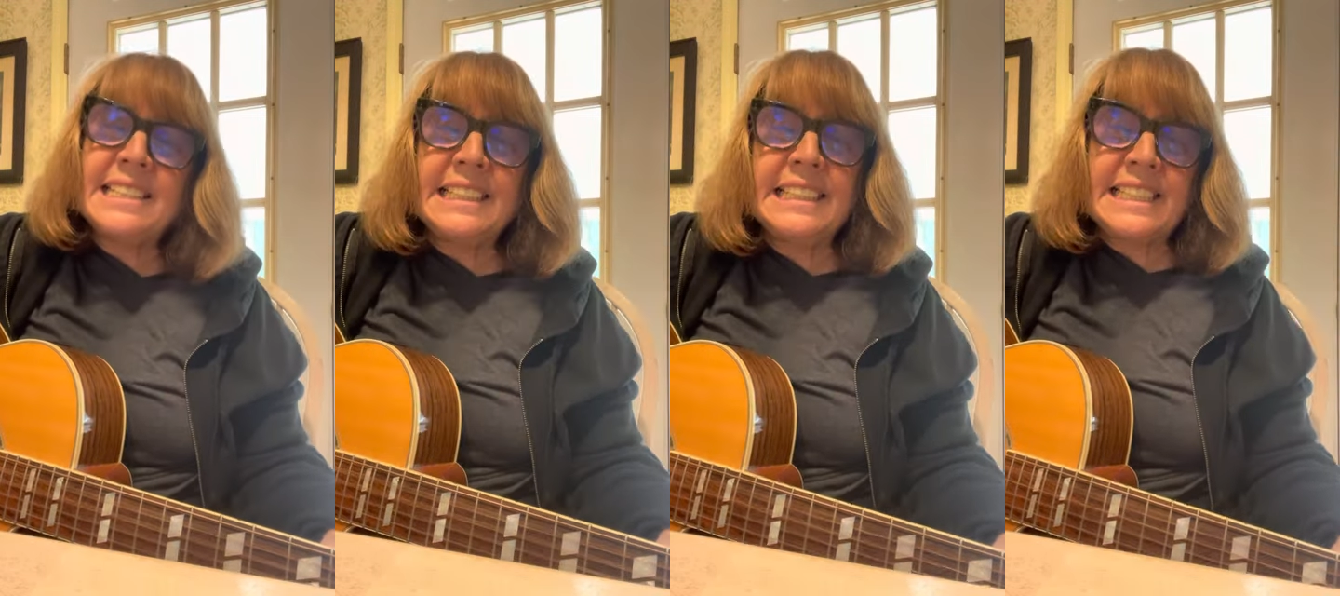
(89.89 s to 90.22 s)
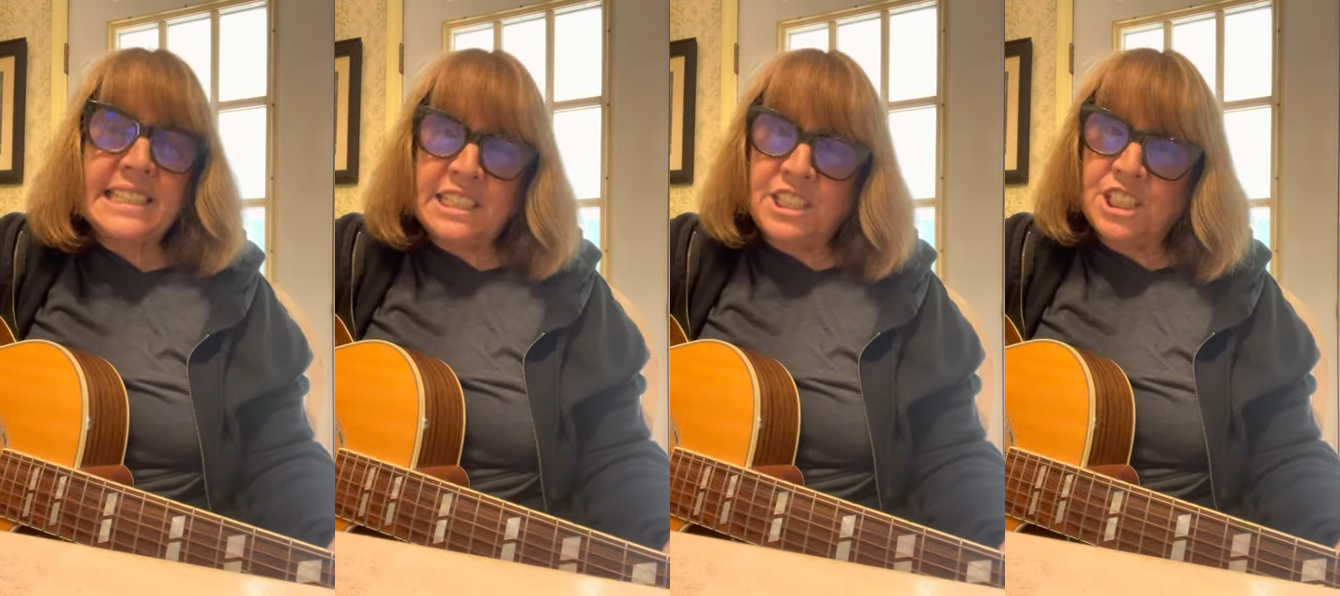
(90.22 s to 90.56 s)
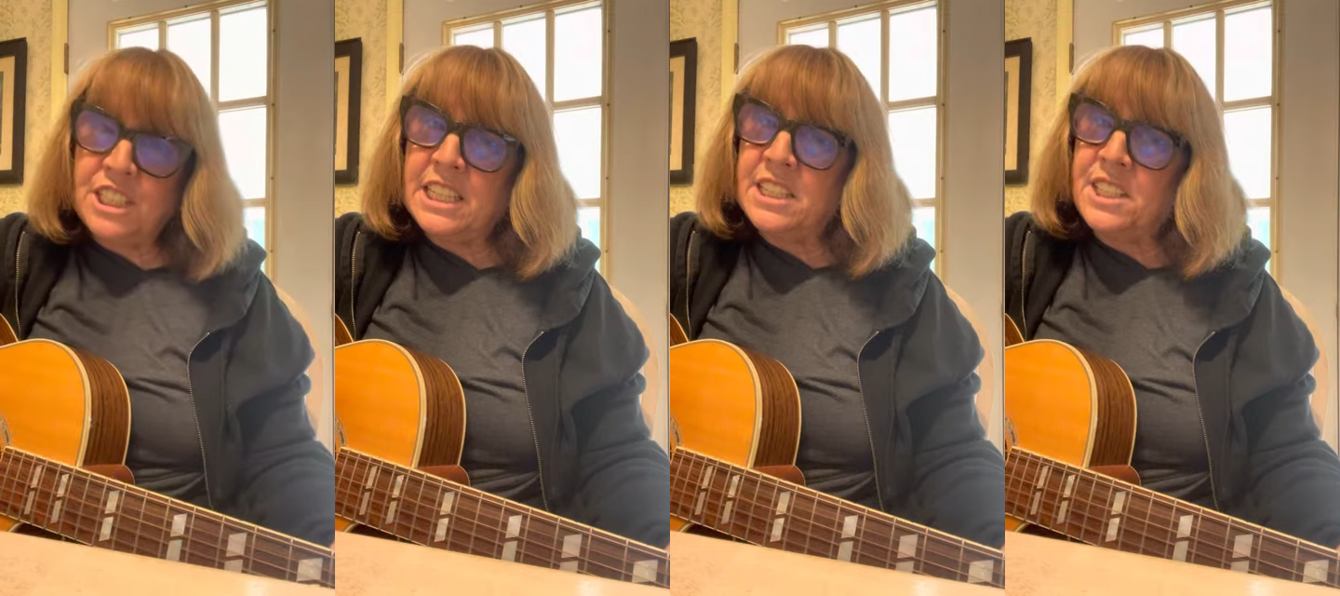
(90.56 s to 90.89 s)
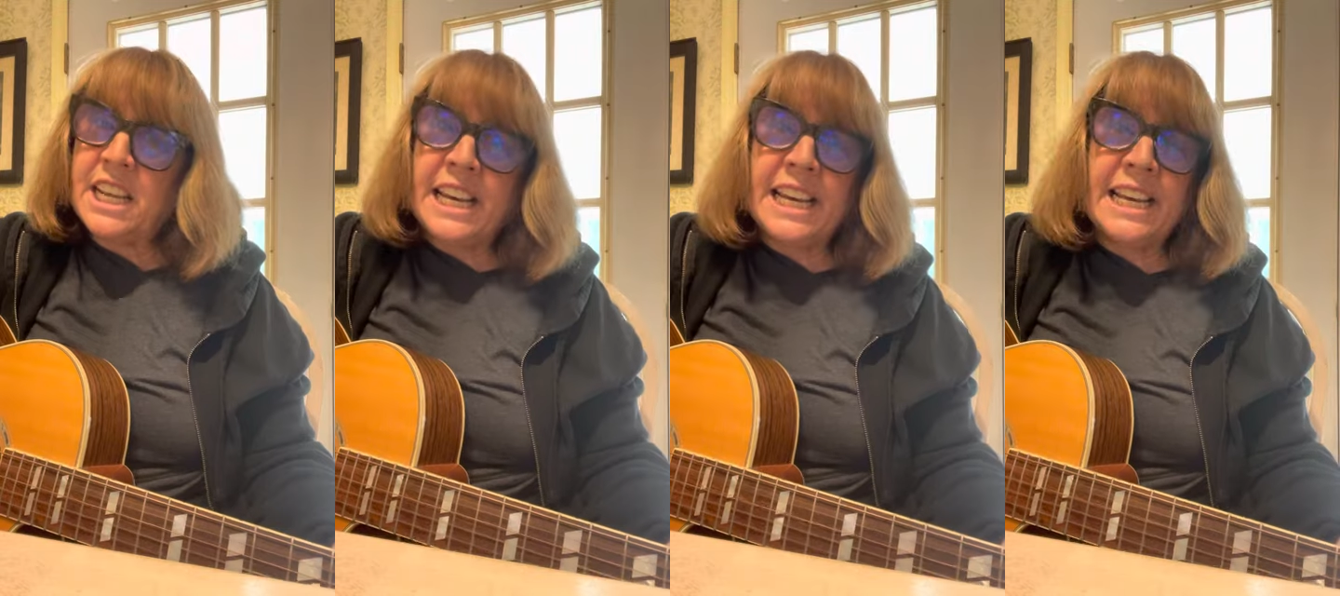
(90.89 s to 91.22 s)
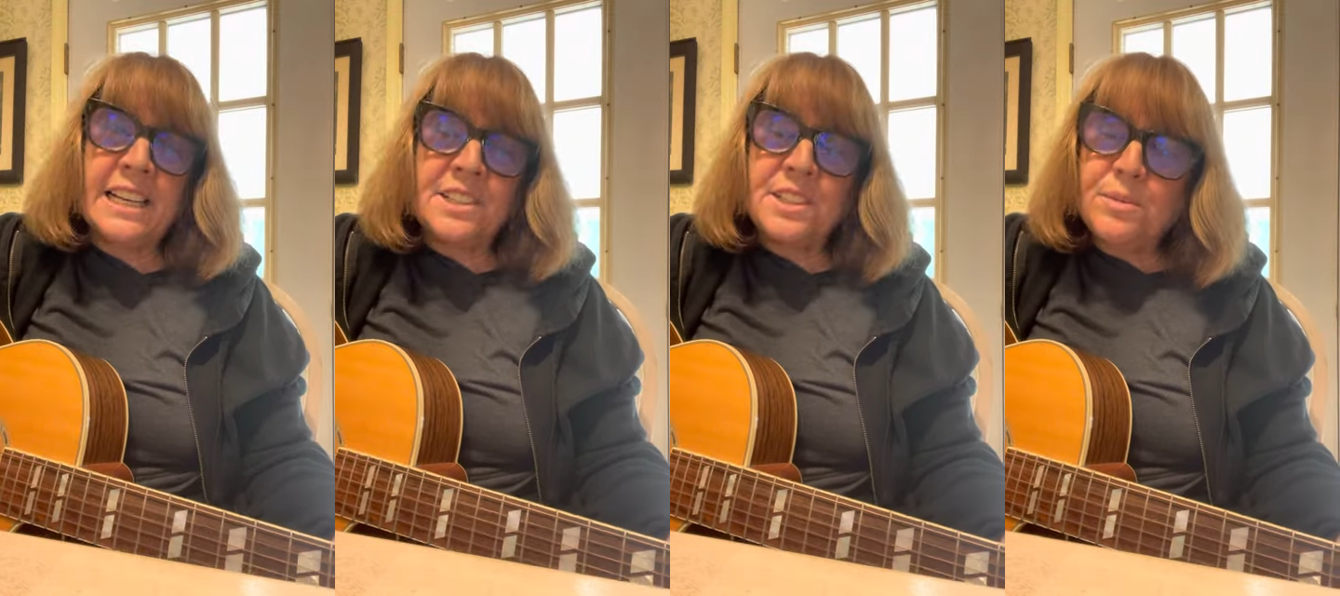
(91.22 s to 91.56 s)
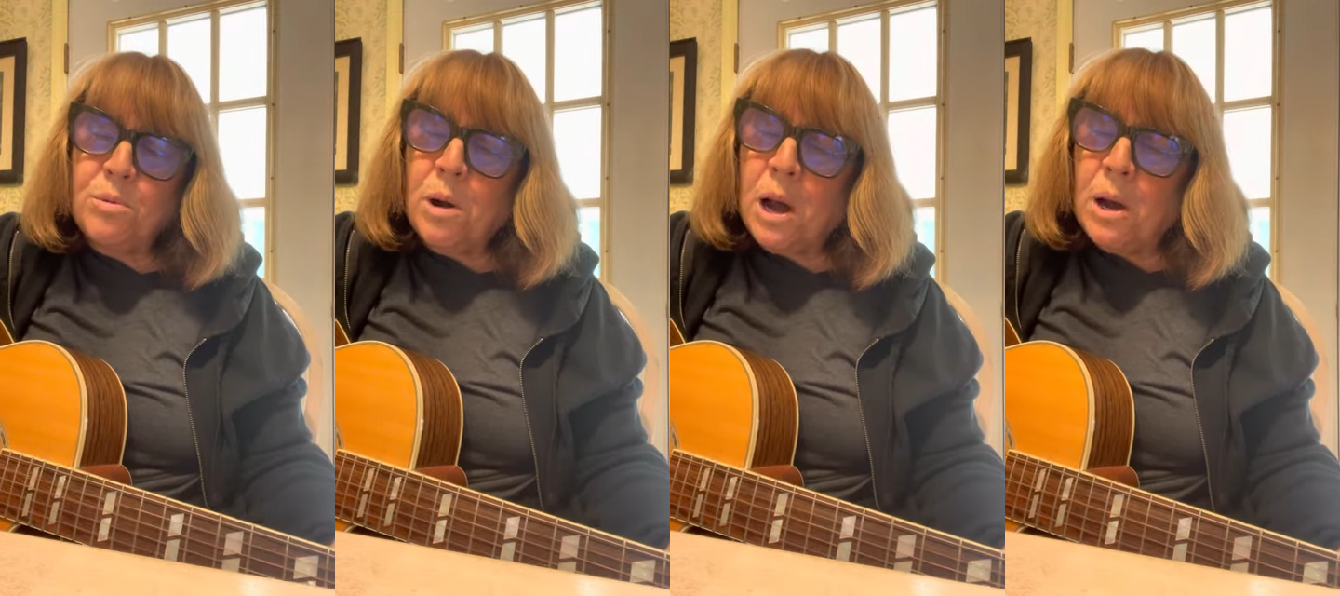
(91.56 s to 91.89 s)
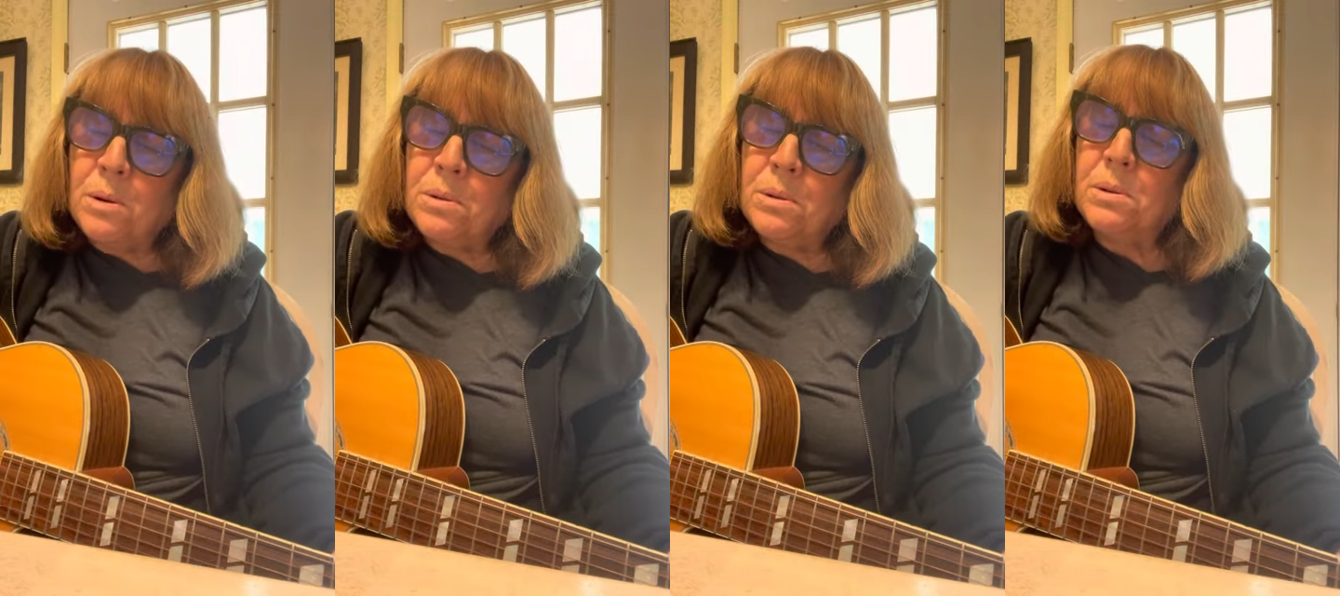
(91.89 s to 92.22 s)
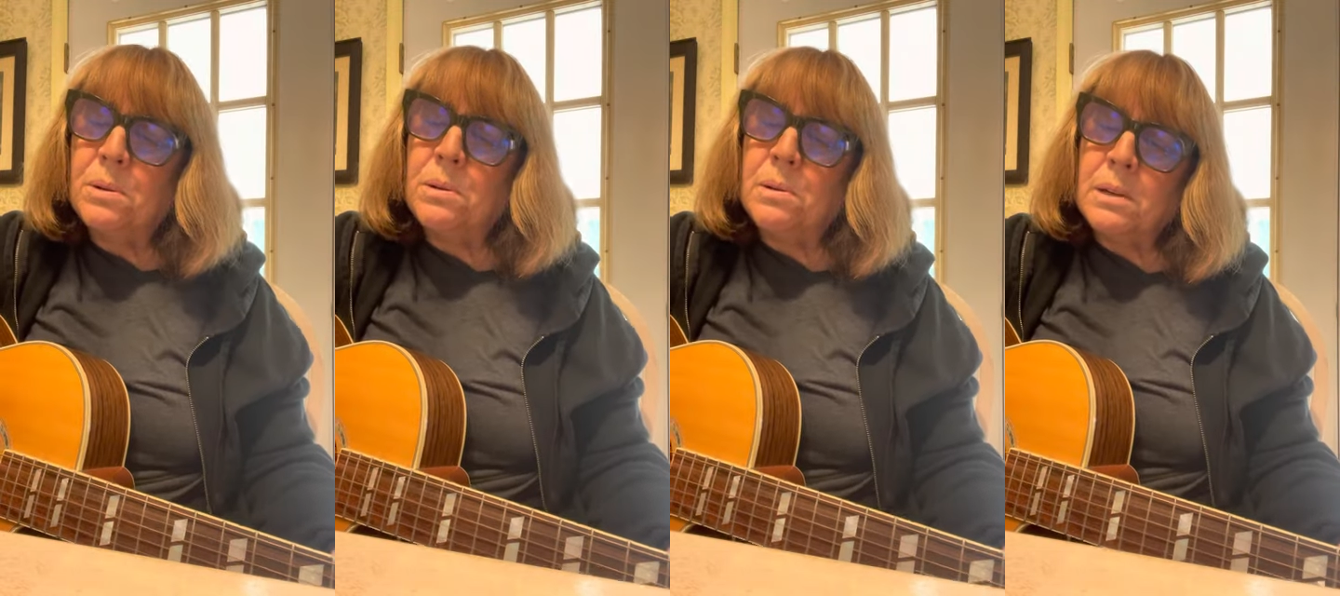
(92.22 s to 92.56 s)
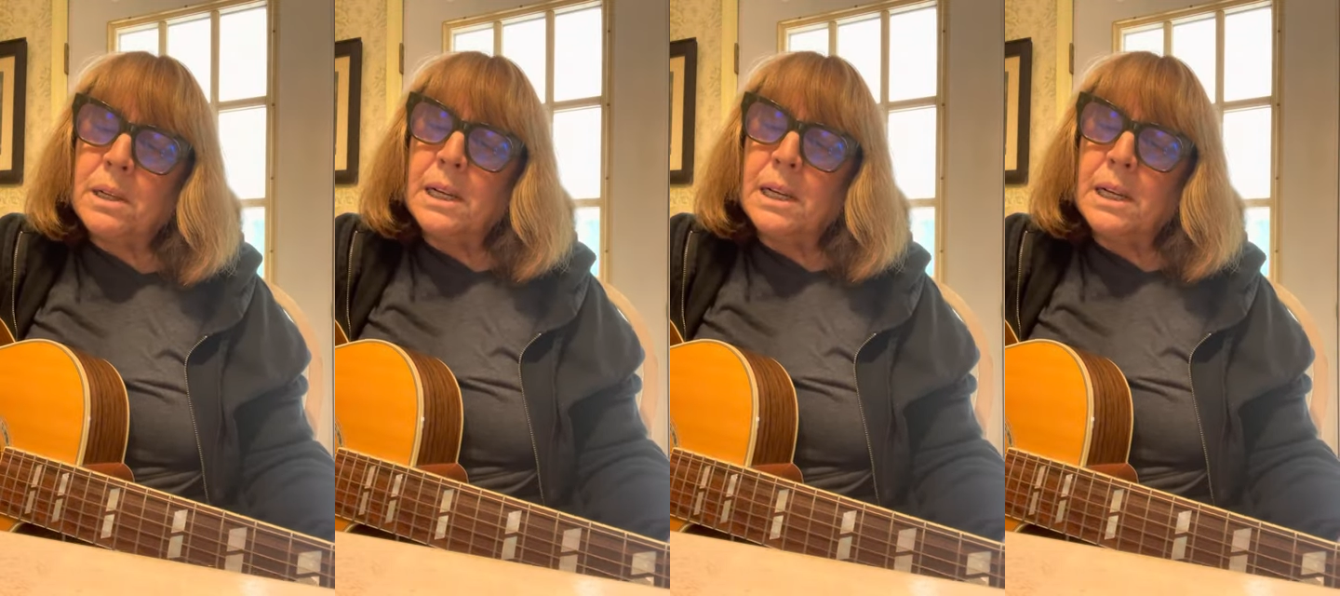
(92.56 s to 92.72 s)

Listen to the tales of woe.